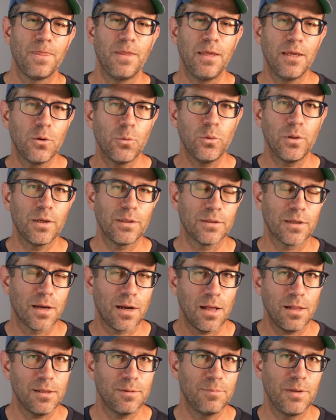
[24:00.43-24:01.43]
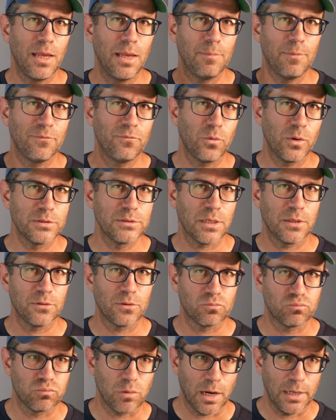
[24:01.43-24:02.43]
equaling the column name of what's on
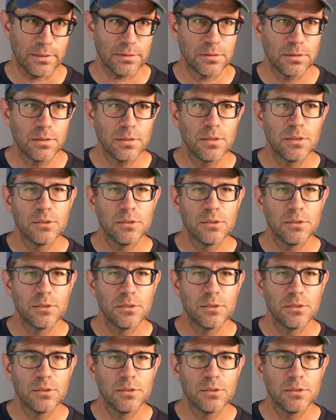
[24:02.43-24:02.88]
the right.